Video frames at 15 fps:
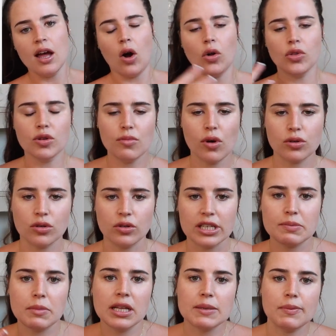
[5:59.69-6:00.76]
on the model,
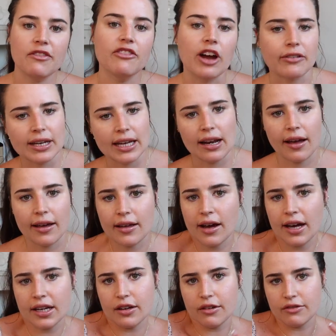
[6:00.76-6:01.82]
it's meant to be very like
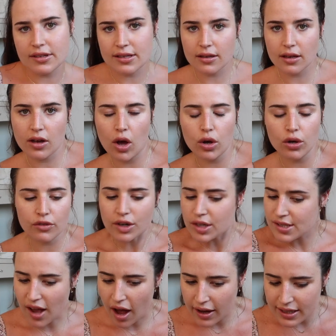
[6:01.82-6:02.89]
kind of
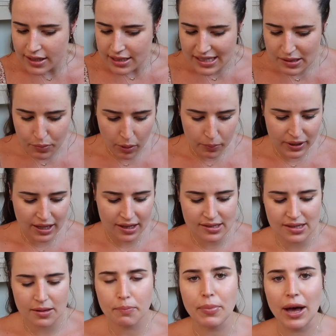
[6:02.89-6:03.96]
oversized, but
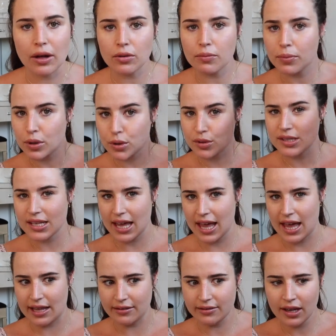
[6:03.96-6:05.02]
because the belt pulls it
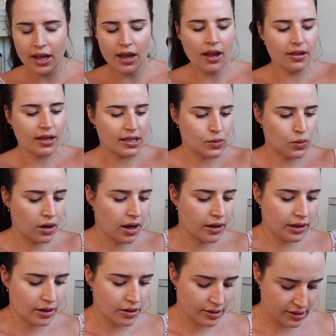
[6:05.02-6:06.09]
in, that's what
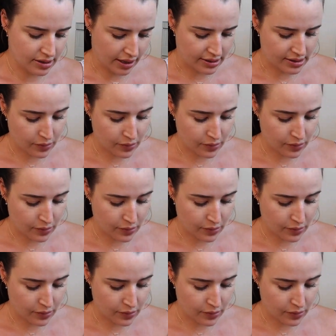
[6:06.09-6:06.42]
kind of looks nice.